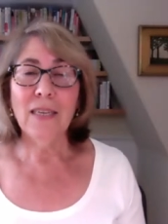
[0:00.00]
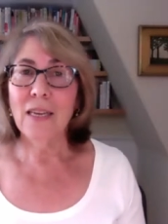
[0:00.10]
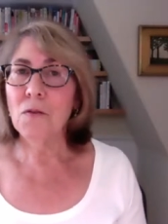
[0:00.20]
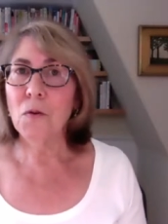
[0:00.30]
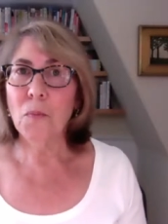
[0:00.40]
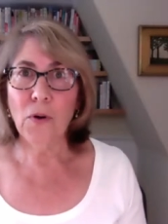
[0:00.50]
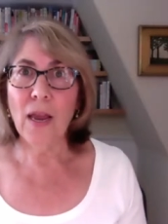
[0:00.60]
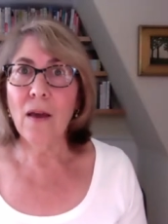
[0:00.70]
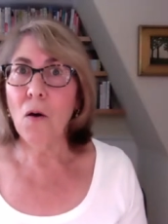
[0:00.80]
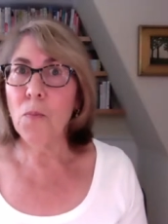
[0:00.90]
to either
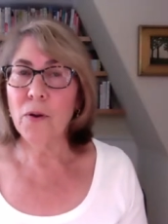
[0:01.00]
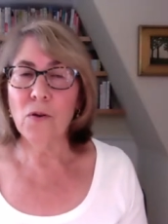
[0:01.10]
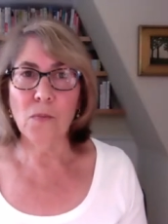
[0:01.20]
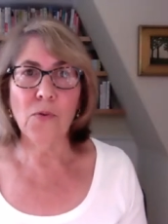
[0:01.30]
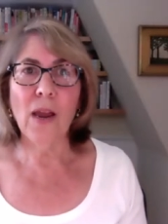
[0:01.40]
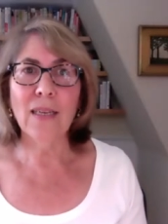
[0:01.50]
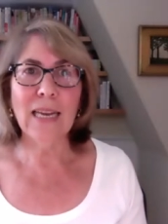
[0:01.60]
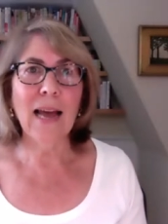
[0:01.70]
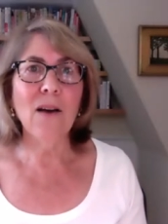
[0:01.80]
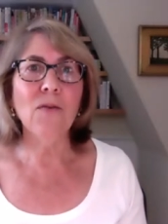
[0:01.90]
break open or break
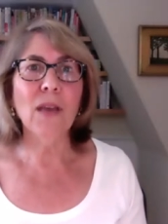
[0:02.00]
down.